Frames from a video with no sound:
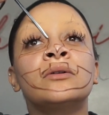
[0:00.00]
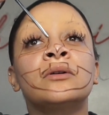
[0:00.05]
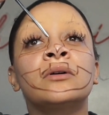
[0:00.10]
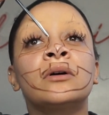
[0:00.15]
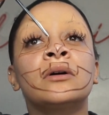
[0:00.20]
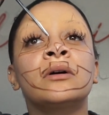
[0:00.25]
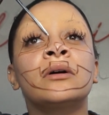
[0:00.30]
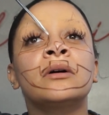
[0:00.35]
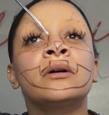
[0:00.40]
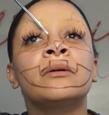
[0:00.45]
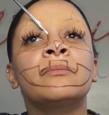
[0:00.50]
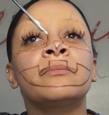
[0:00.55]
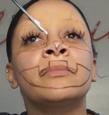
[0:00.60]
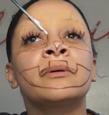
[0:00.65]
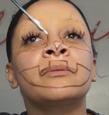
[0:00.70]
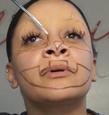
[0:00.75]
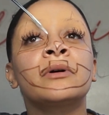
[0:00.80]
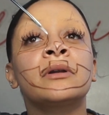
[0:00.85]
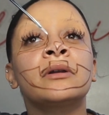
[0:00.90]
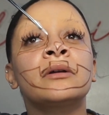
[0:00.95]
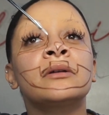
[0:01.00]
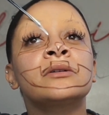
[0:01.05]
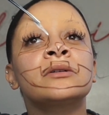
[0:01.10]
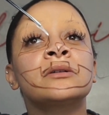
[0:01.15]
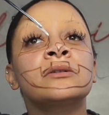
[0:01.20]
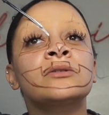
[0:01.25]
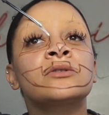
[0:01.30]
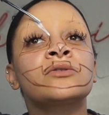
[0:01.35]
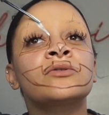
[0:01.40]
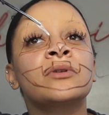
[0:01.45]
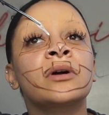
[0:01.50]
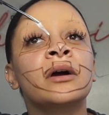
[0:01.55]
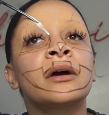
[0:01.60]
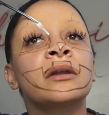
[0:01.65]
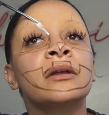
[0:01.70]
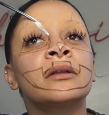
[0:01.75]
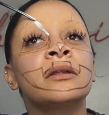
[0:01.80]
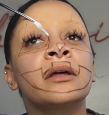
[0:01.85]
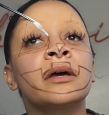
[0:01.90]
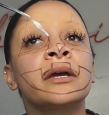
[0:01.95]
I'm gonna just try
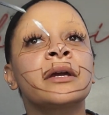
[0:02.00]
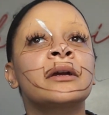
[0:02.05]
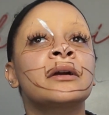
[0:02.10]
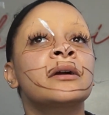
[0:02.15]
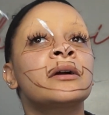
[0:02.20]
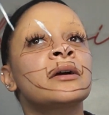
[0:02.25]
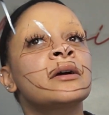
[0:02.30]
to like